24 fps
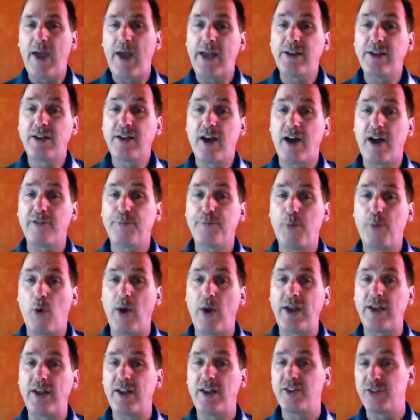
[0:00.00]

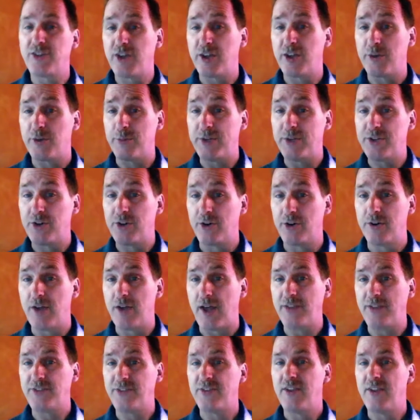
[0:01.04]
RANCovPoint is going to return
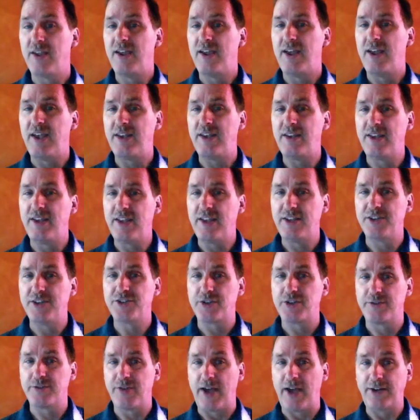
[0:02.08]
us an
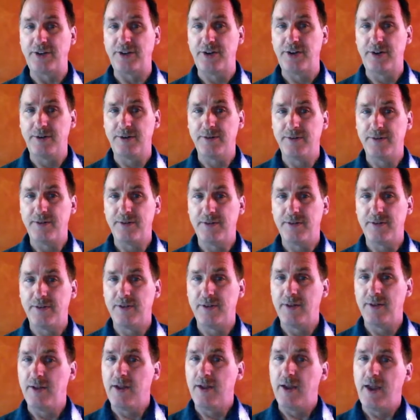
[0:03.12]
integer vector.
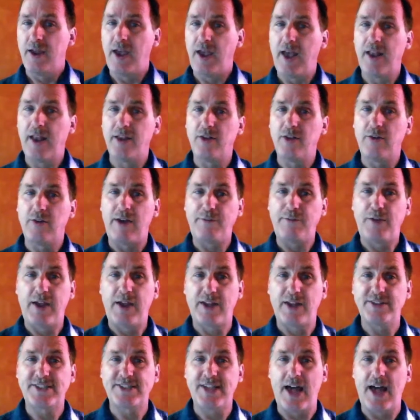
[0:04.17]
And on the
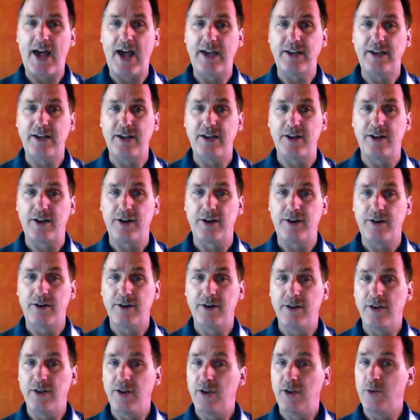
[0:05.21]
left-hand side here,
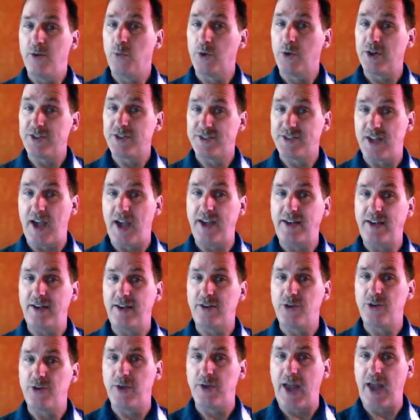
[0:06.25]
we're
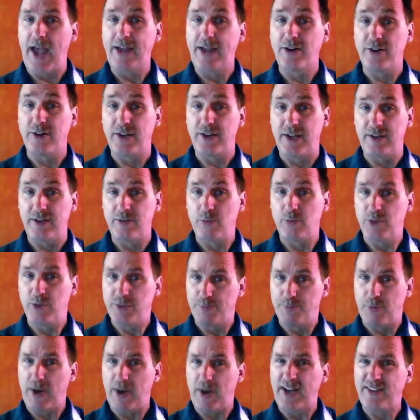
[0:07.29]
assigning to an aggregate
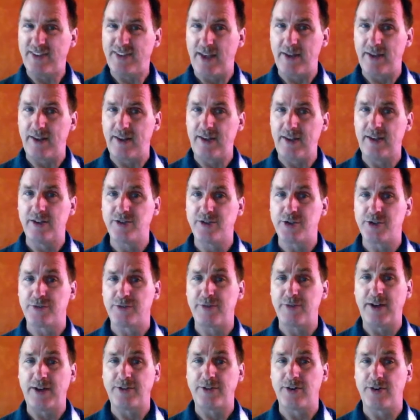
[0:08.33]
which breaks that integer
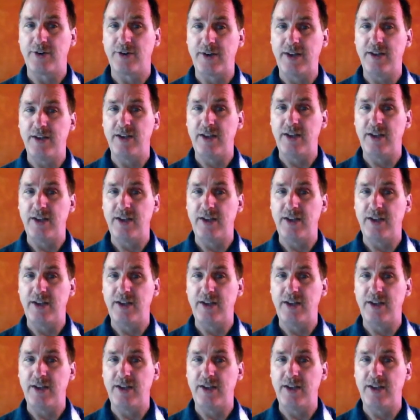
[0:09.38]
vector